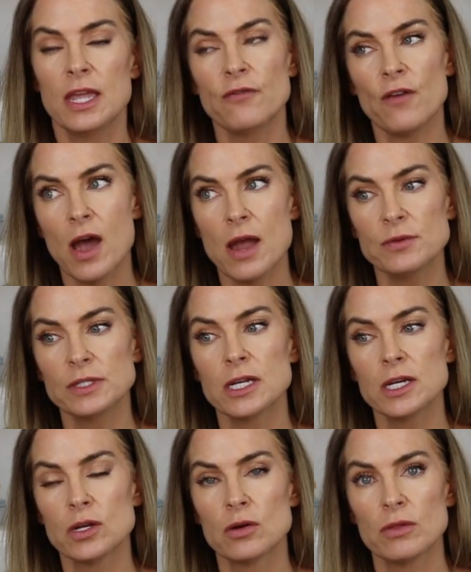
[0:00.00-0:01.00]
If I was
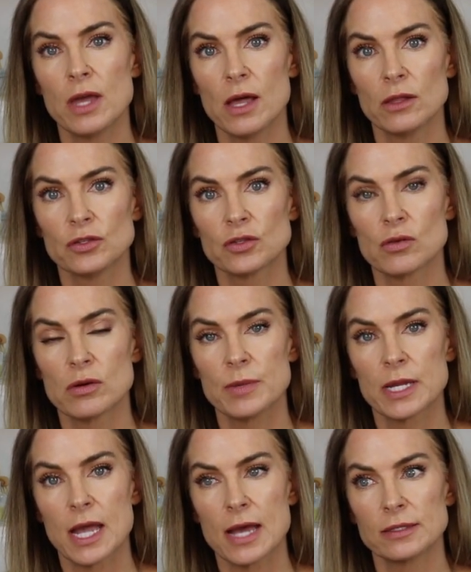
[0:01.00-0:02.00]
going to go the
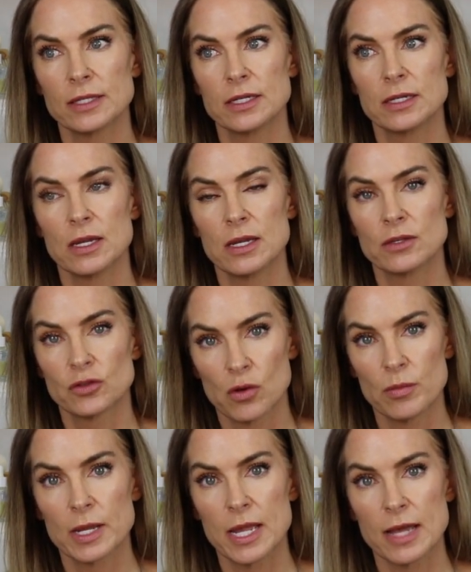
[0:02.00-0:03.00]
L-ascorbic
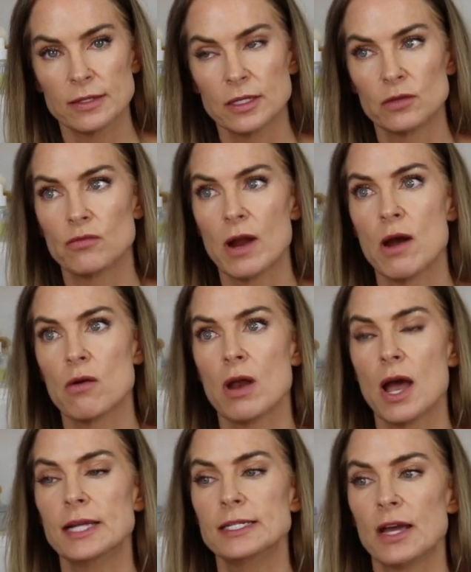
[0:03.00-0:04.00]
acid route,
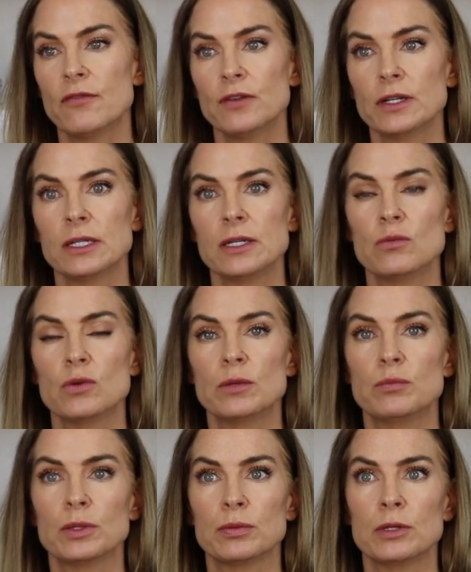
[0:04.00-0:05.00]
I definitely
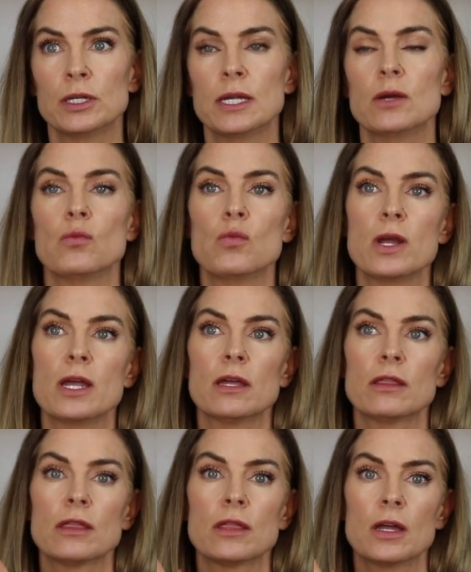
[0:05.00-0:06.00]
would put it
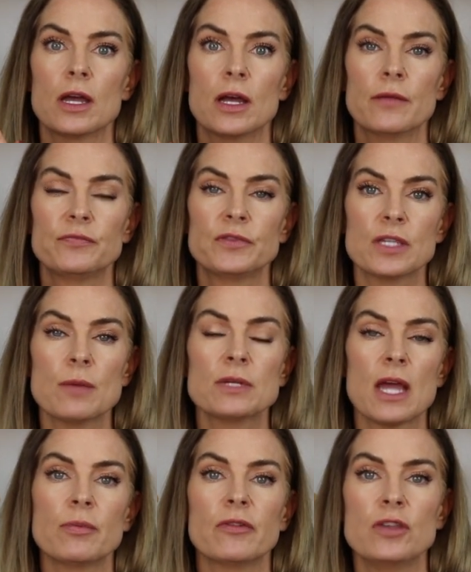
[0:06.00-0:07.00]
with some
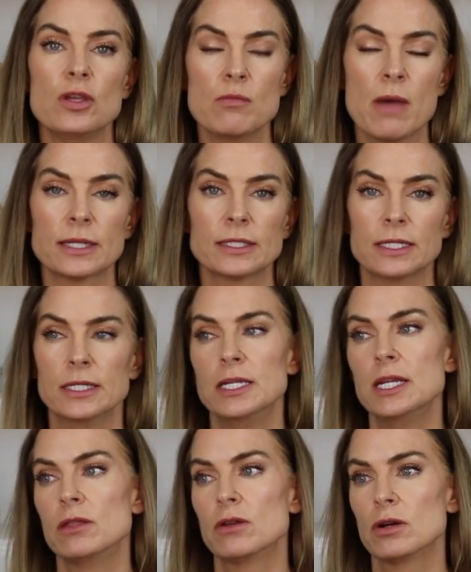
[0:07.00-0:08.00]
type of humectant,
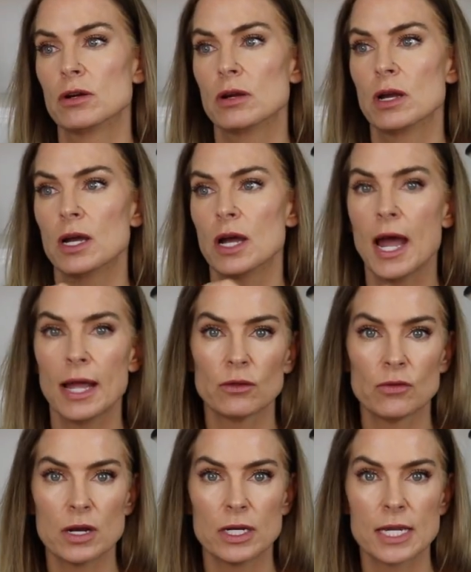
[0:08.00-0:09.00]
either a
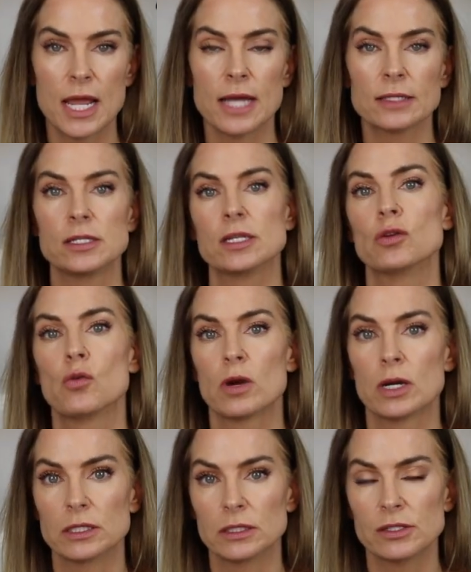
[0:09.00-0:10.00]
hyaluronic acid
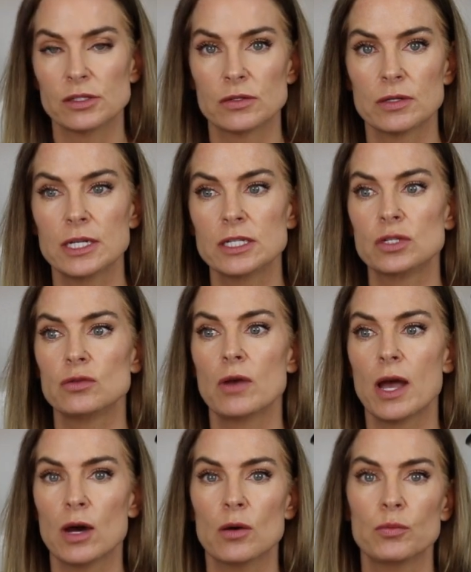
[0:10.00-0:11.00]
or a glycerin, to
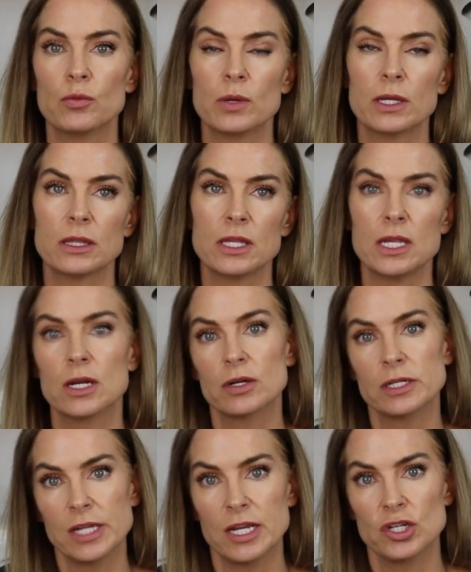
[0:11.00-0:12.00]
help with the
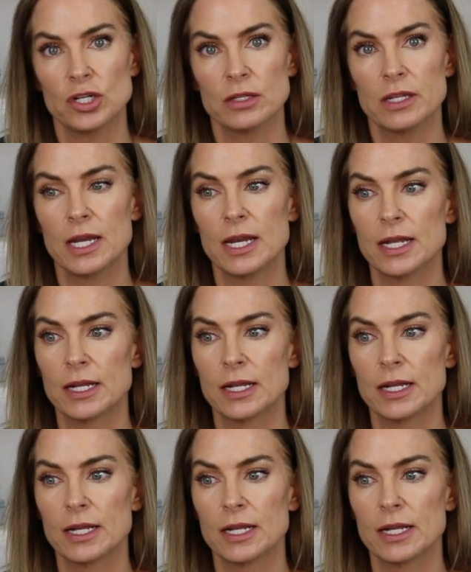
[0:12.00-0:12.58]
irritation that